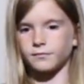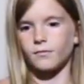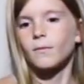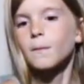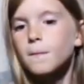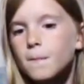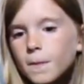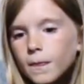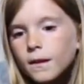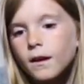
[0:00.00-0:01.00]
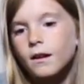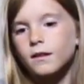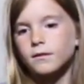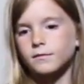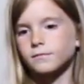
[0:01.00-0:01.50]

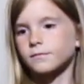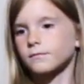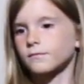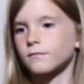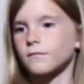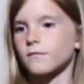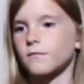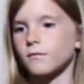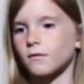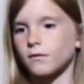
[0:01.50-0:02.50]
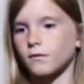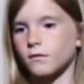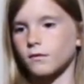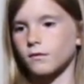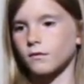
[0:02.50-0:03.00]

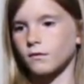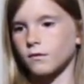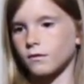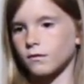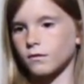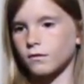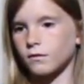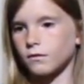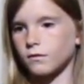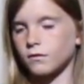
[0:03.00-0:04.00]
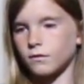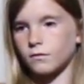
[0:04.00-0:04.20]
(not speaking)